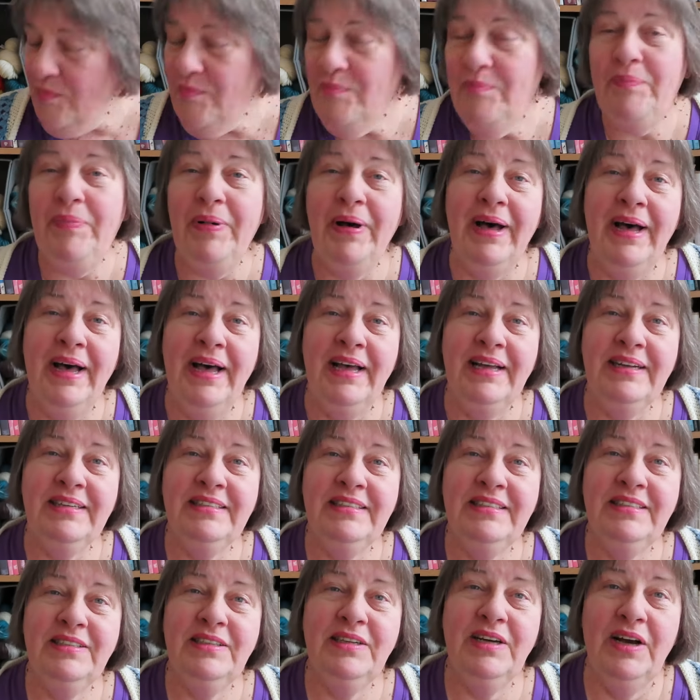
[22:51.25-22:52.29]

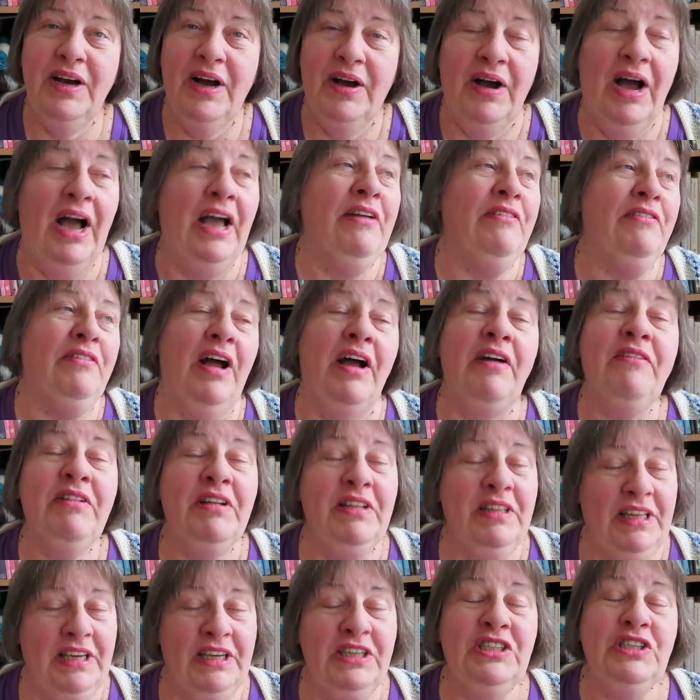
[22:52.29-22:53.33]
But I, I
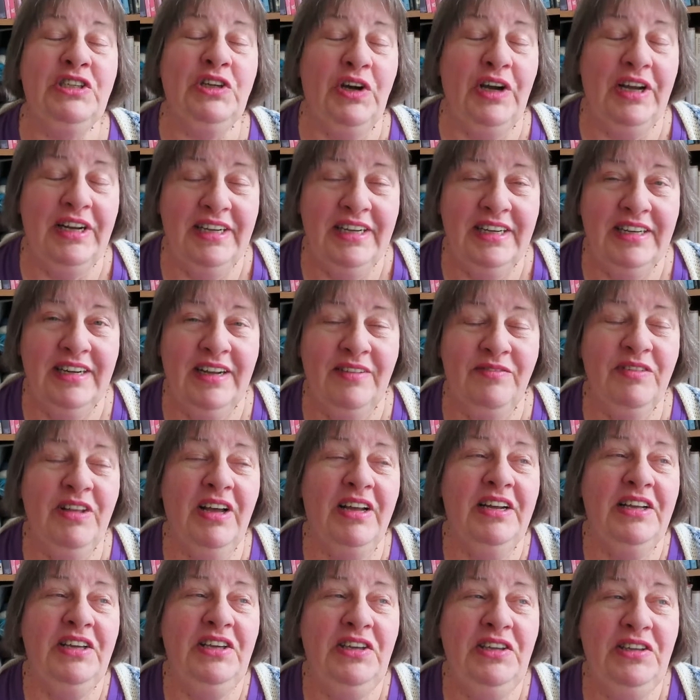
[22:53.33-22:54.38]
really enjoyed it. I'm
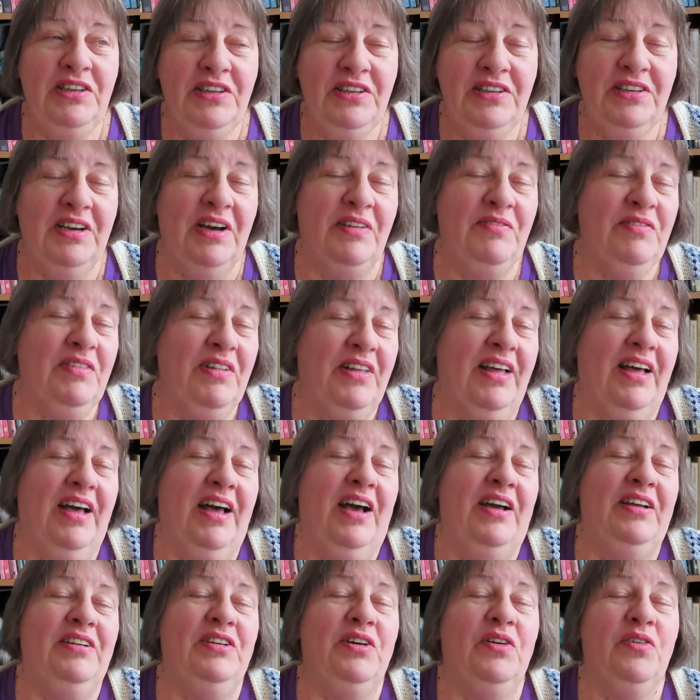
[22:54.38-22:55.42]
not a, I'm,
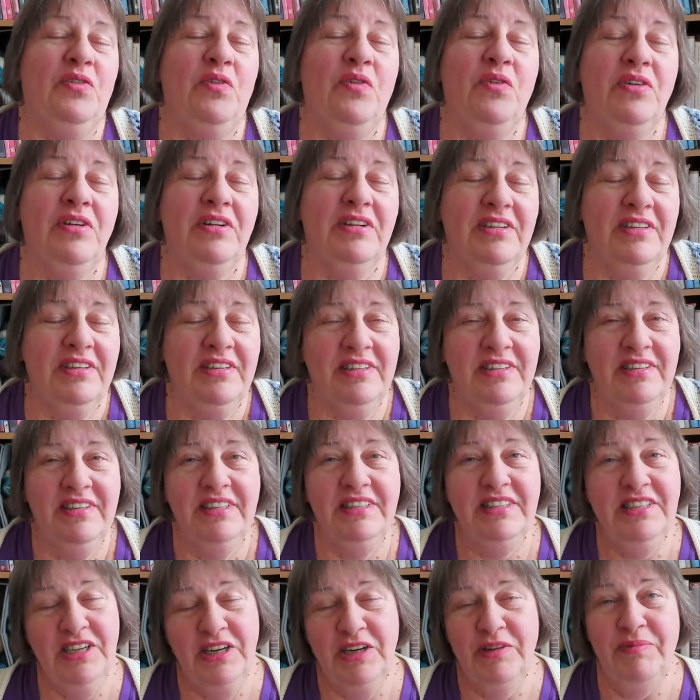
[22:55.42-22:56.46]
I don't
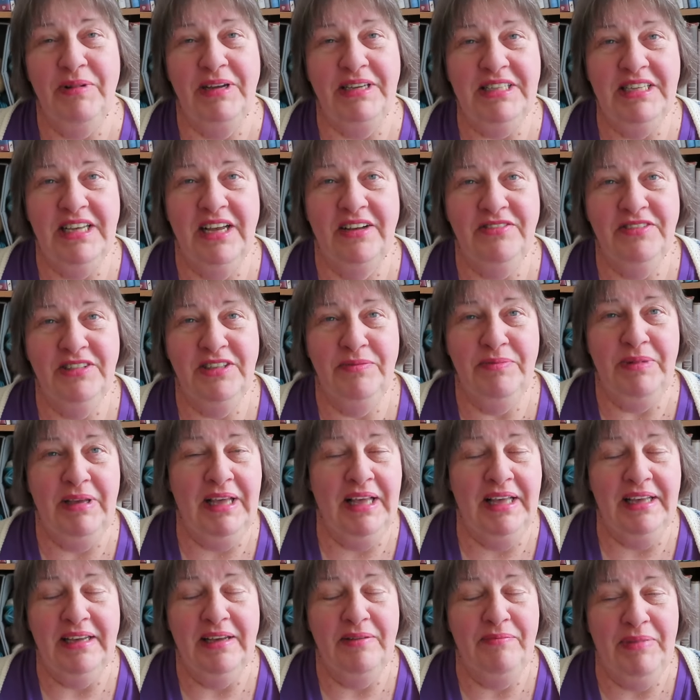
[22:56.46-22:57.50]
consider myself to be
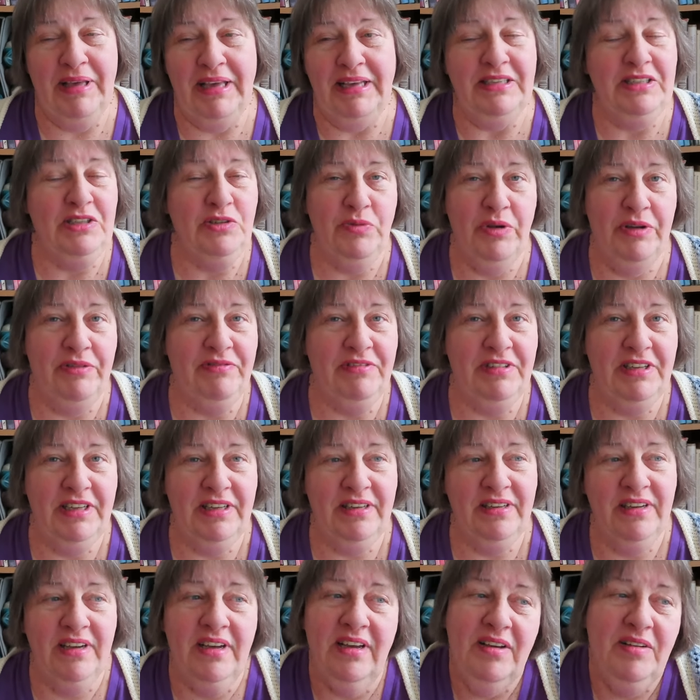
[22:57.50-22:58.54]
like a big
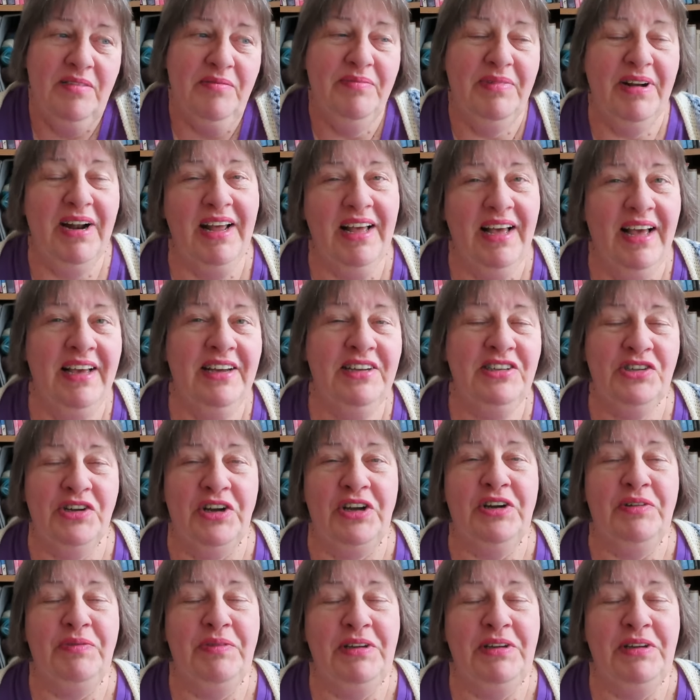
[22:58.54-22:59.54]
Swiftie, but I, I enjoy her